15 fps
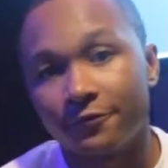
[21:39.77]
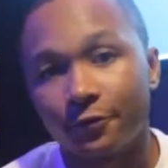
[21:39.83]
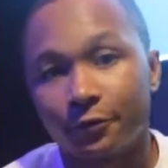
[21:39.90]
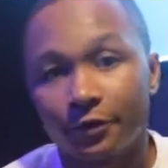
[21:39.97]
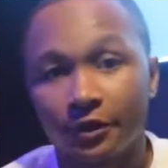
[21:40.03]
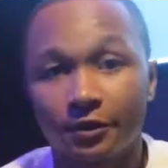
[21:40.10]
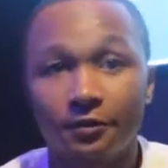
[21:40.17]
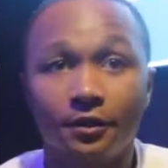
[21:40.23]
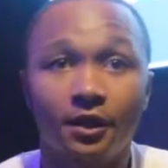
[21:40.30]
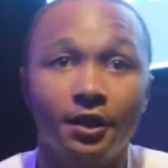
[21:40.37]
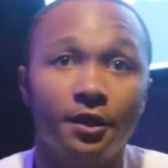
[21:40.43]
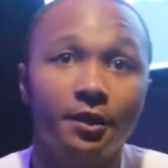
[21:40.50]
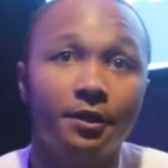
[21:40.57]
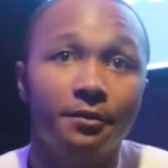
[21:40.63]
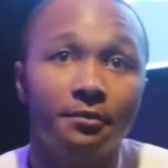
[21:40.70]
For real.
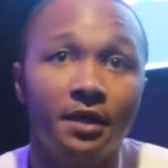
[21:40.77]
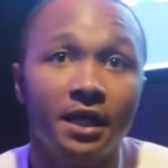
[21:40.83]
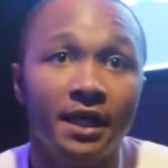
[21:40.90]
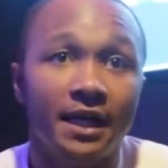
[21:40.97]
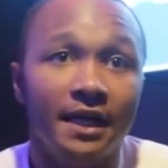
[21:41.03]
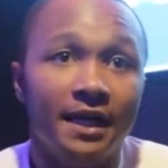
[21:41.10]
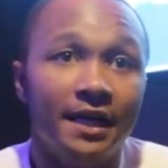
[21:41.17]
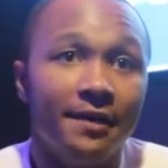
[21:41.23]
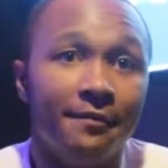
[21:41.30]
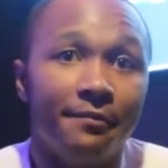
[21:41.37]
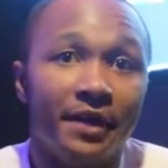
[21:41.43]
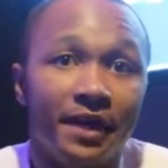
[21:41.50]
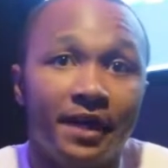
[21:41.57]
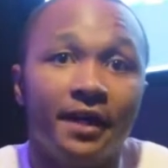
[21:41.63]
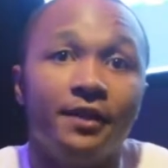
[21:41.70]

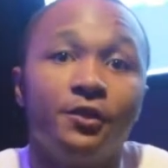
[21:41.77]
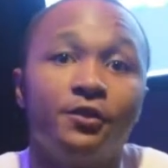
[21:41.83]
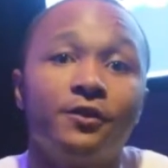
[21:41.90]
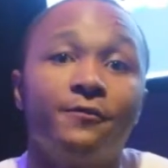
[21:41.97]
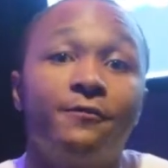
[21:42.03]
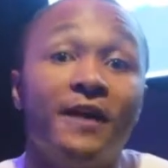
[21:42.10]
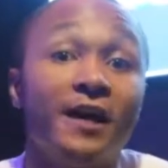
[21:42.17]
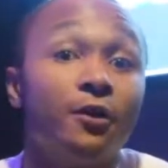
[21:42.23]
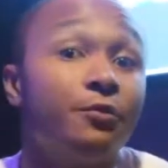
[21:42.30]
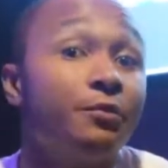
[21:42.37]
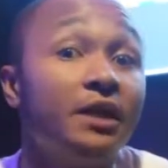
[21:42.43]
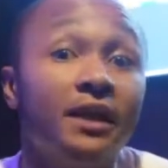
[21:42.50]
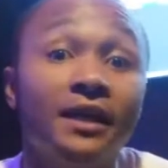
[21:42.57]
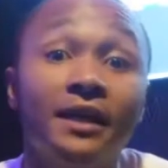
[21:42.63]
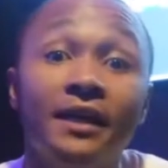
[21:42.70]
Man, you can follow
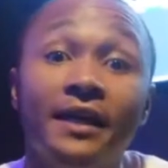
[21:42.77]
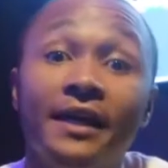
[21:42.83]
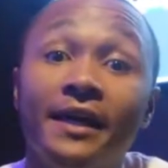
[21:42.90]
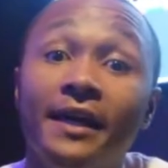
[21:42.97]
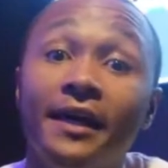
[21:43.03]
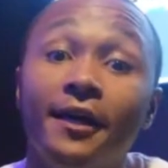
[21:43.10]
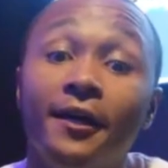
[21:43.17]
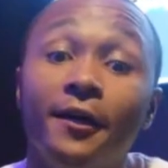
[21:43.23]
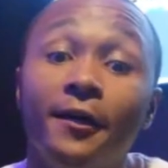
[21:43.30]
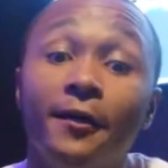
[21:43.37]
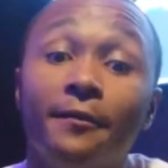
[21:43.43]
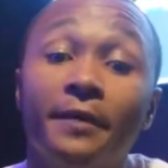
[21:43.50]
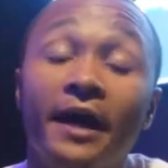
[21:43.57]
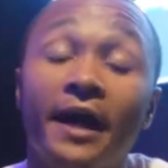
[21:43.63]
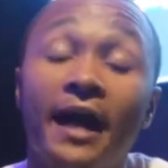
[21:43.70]
me
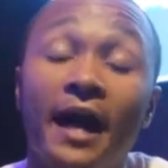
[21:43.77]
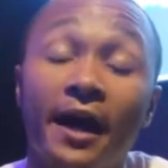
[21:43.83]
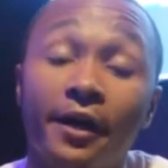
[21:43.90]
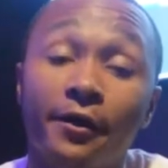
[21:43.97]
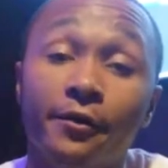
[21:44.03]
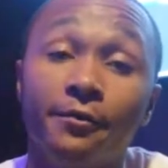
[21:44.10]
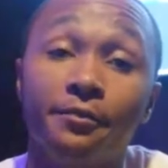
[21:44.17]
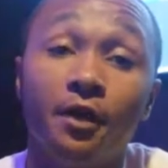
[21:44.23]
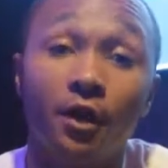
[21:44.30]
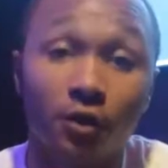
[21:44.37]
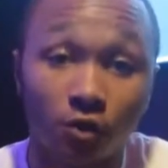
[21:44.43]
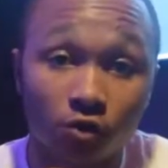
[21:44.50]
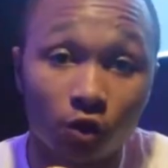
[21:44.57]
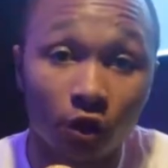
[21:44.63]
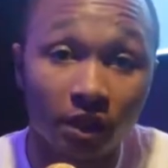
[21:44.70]
at
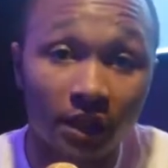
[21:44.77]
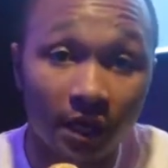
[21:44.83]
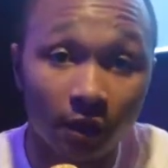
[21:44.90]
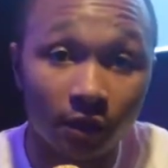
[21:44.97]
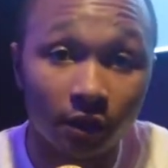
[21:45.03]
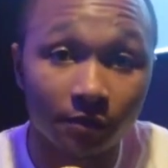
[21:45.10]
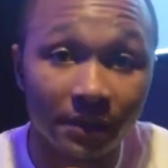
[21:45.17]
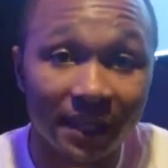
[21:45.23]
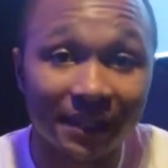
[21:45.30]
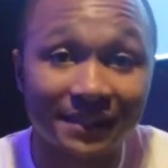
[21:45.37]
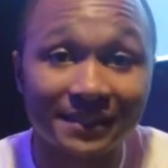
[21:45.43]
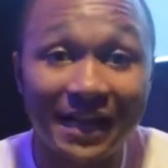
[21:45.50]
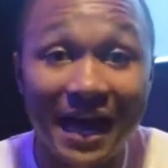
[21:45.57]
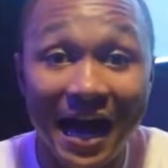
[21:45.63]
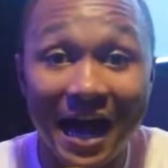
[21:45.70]
IM_CountUp. That
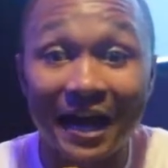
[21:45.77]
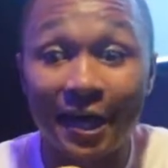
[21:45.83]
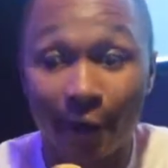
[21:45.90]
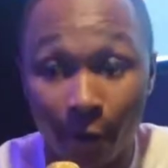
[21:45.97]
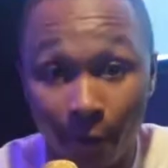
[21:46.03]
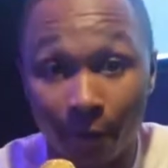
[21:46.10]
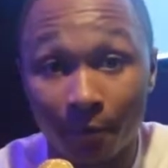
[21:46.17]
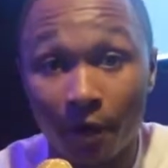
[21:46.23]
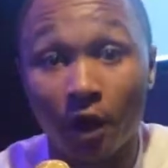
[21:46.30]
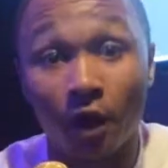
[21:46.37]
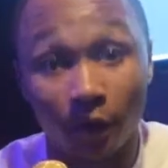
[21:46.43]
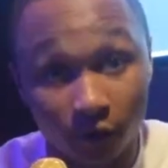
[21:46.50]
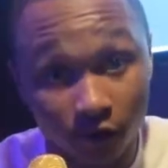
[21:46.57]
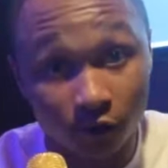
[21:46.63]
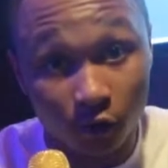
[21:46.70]
is
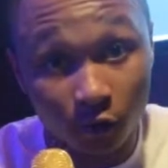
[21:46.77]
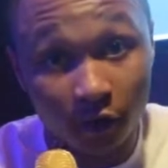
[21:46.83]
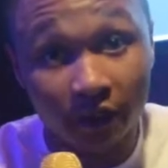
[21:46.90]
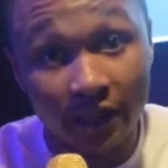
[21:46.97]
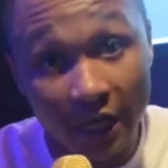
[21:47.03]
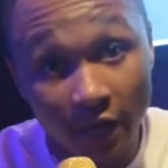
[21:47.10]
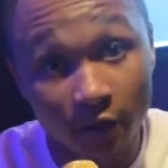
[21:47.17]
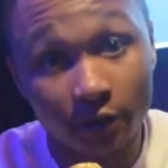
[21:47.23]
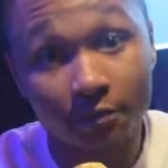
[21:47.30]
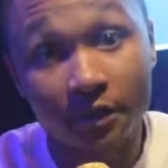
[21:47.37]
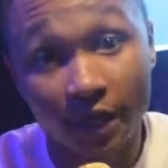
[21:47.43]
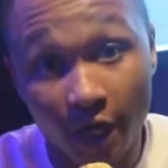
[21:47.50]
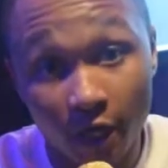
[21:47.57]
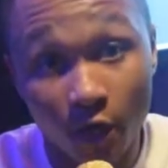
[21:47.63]
IM_CountUp.